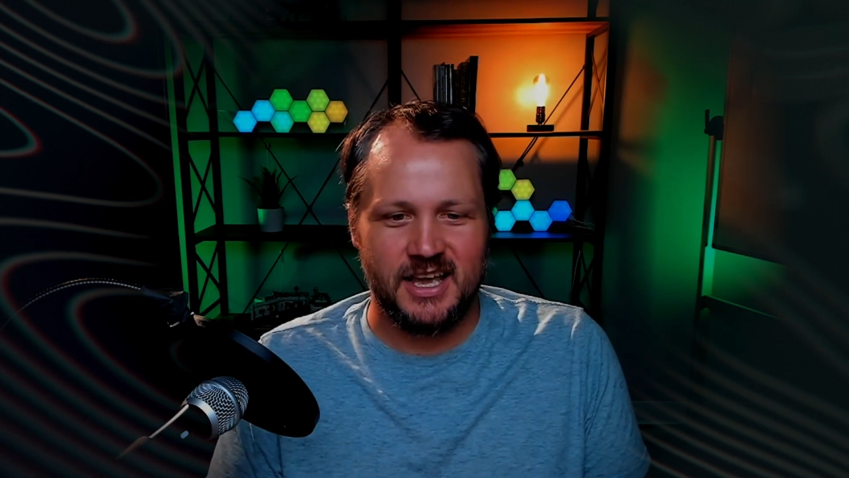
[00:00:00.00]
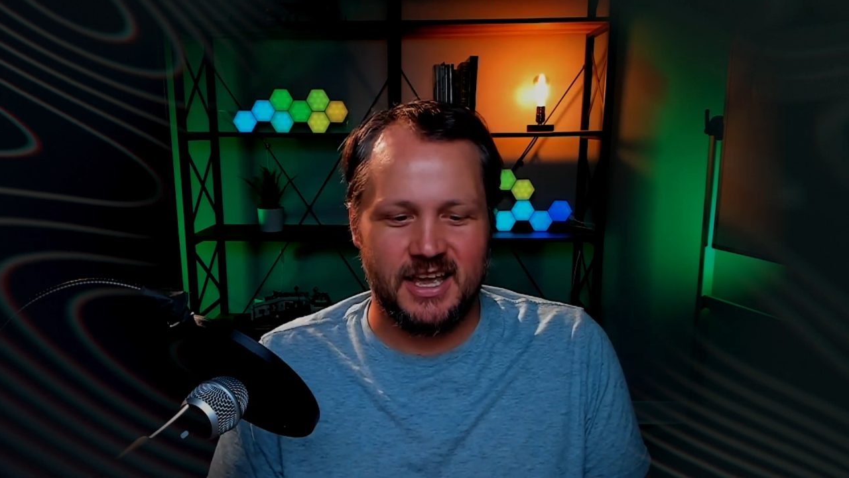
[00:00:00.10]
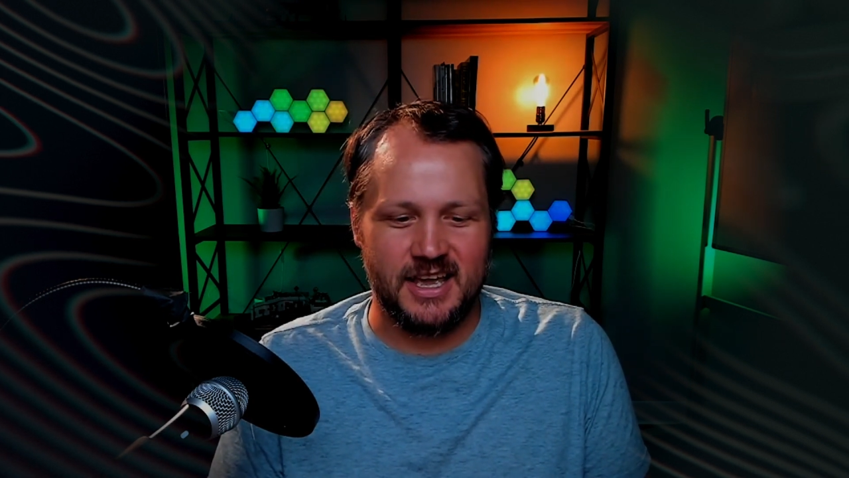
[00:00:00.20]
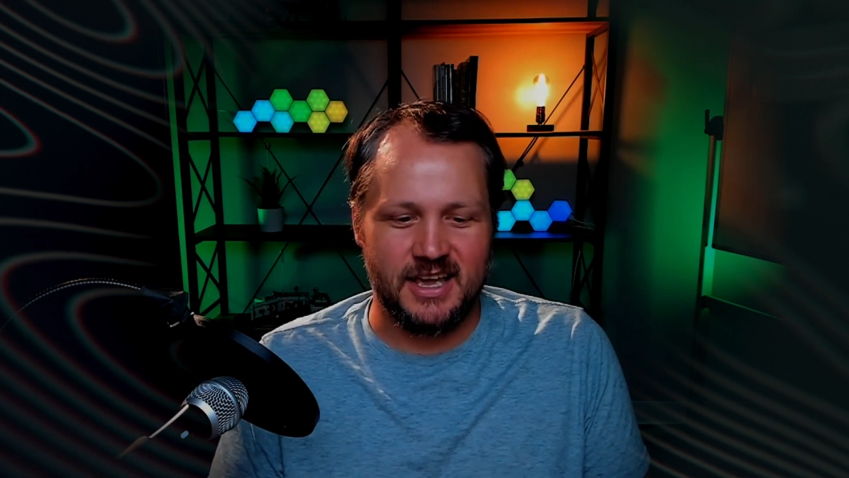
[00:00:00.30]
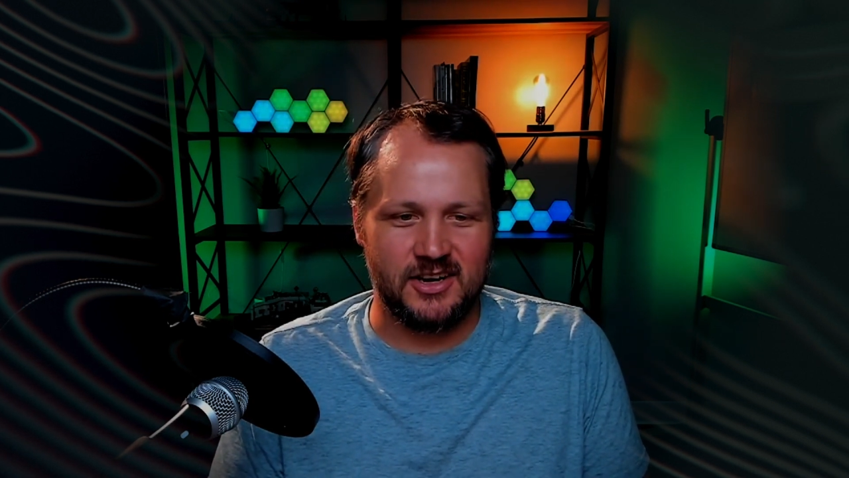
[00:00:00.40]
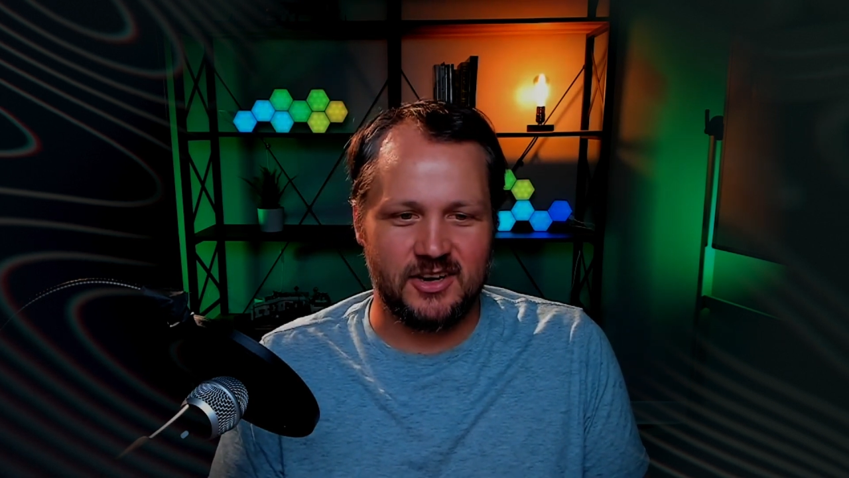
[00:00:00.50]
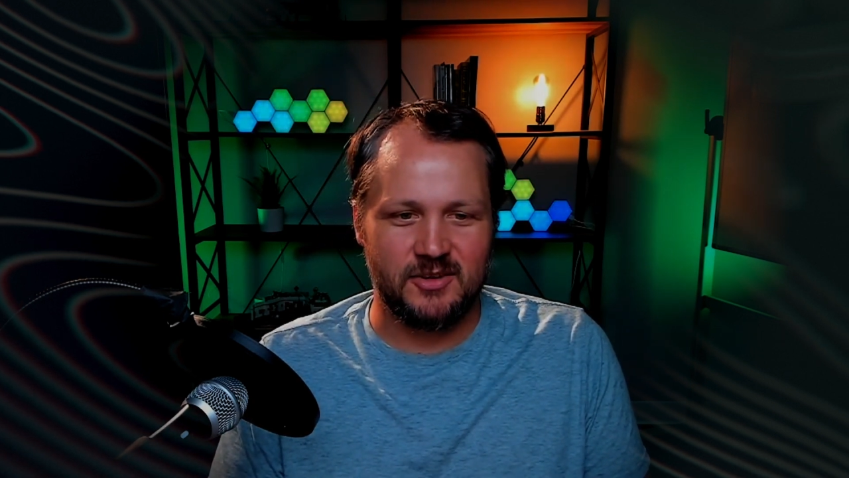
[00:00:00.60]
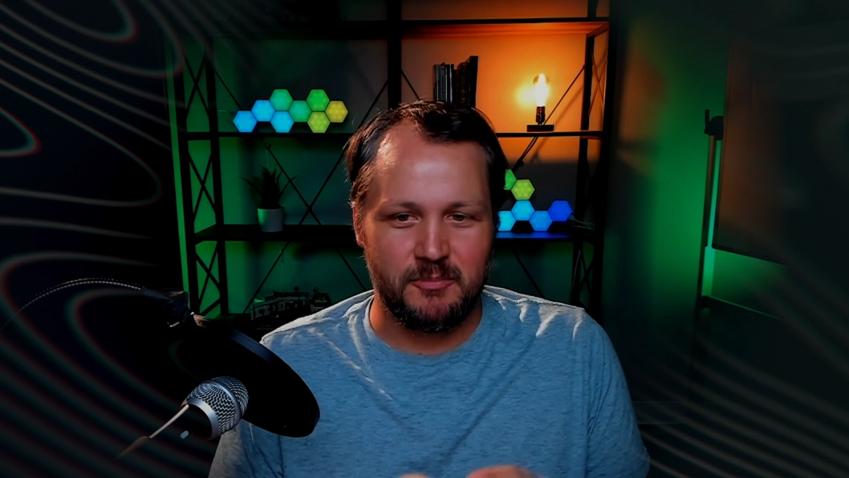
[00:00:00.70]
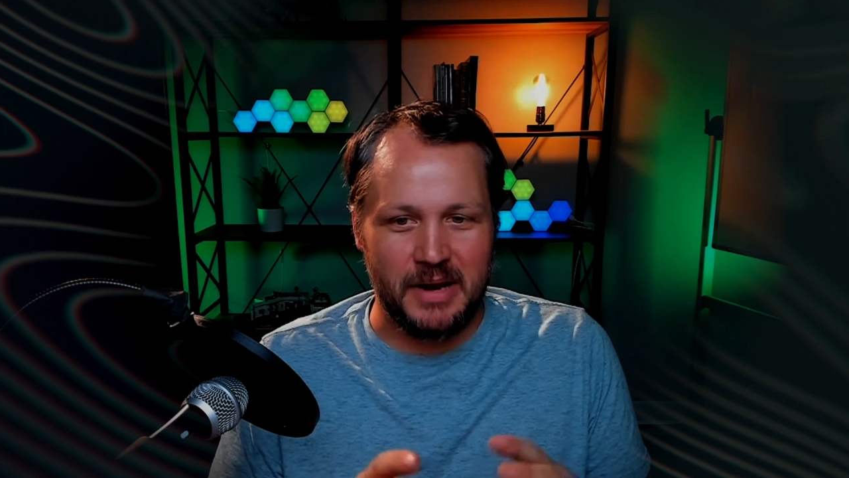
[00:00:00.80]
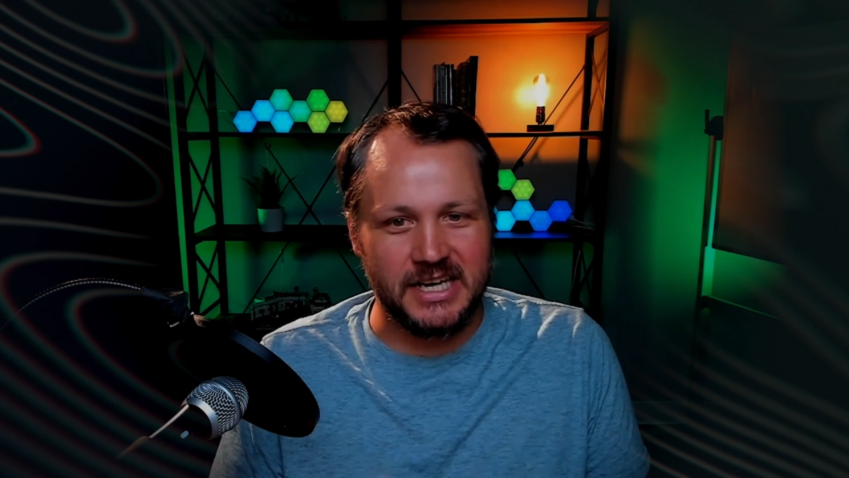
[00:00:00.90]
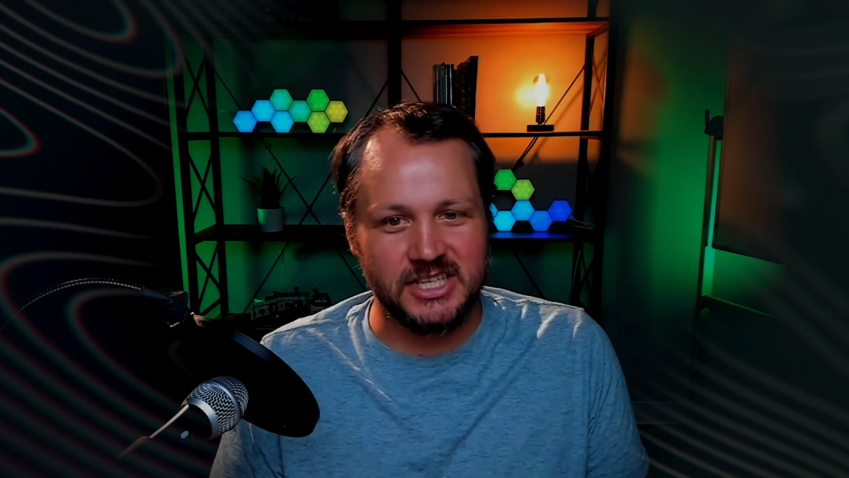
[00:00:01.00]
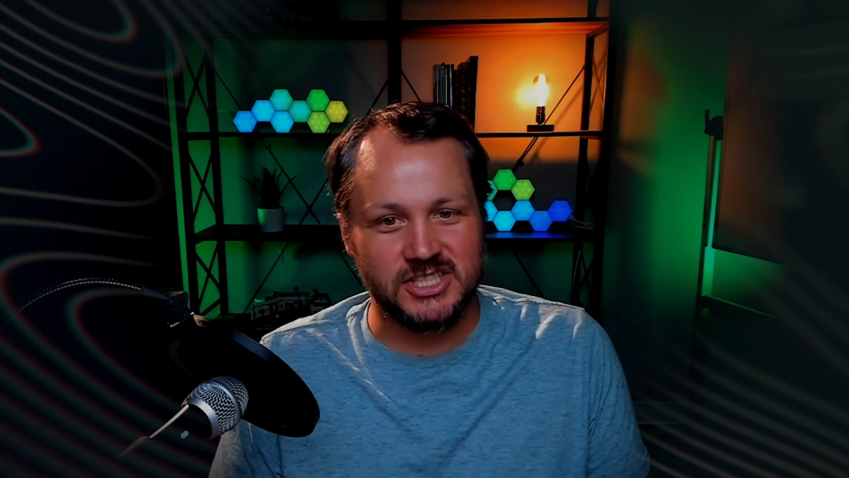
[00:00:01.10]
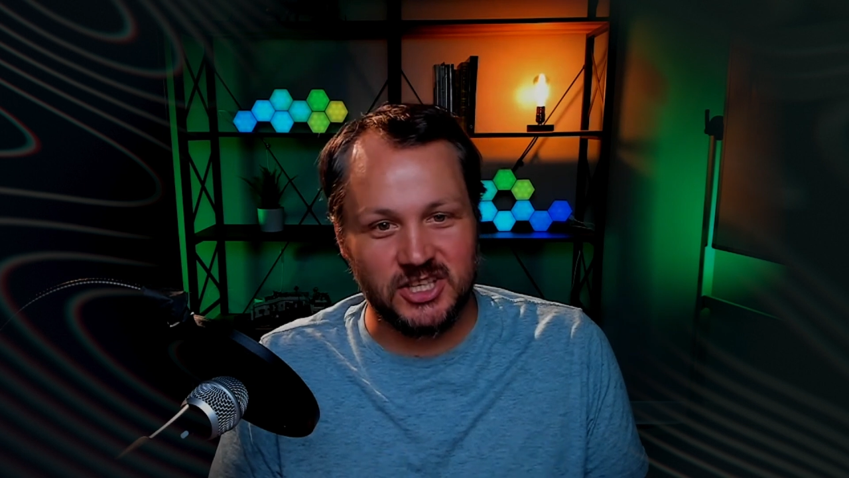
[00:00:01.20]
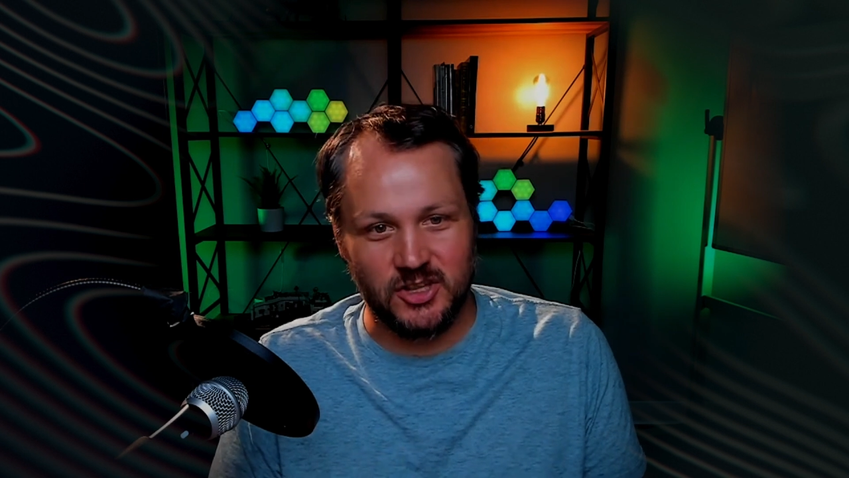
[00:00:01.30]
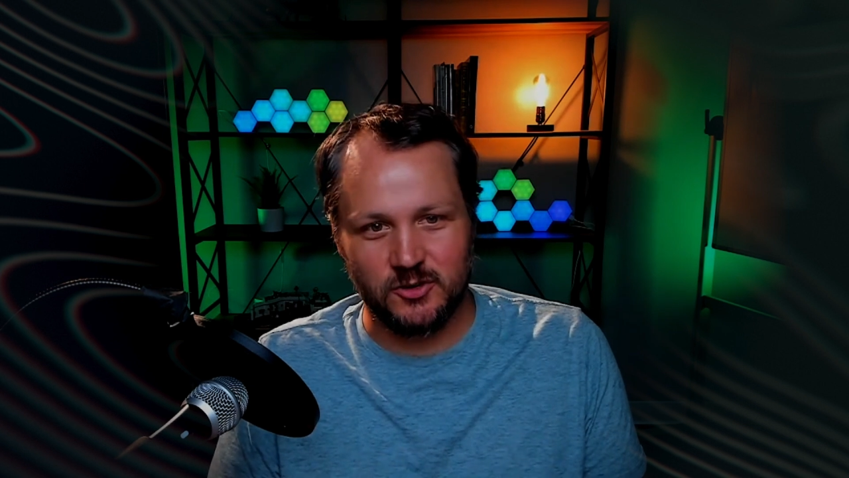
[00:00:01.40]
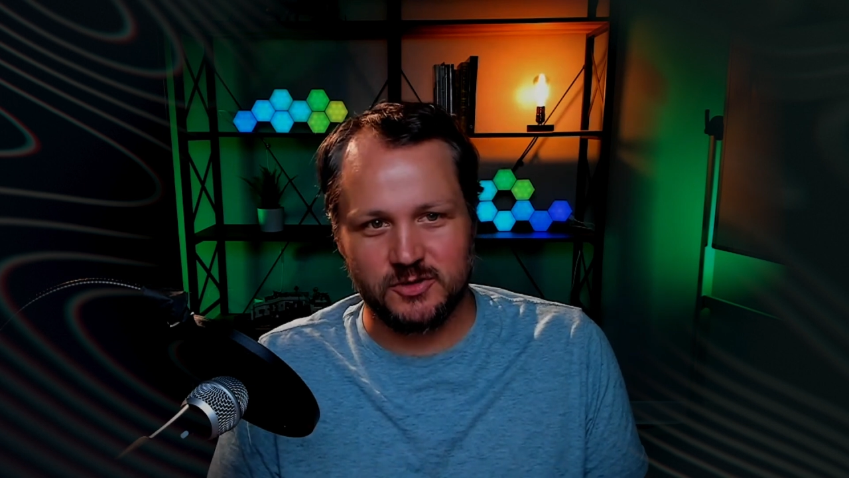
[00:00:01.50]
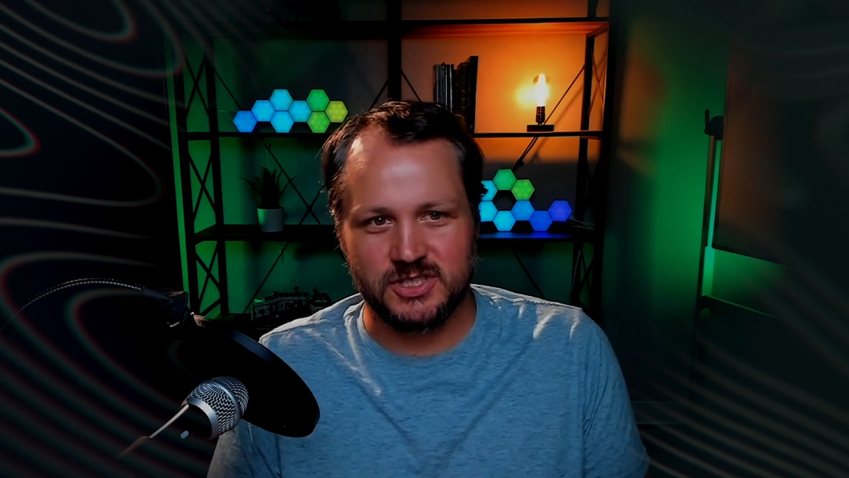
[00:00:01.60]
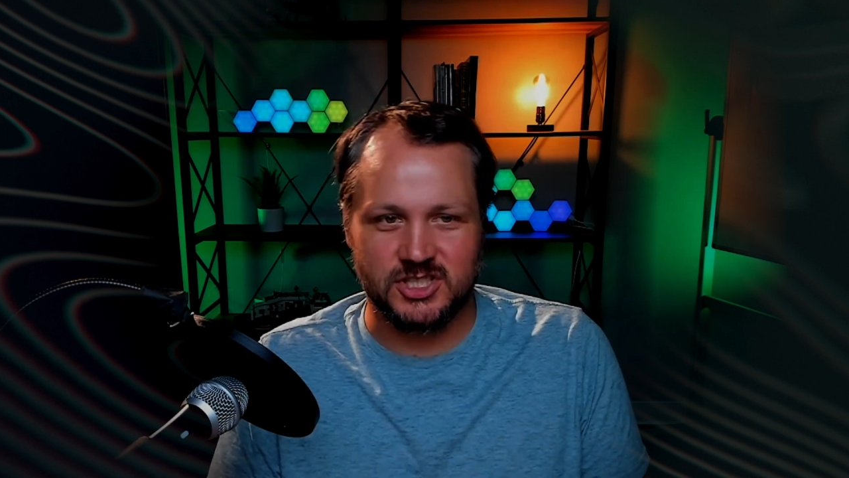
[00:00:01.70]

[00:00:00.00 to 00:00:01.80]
and managing those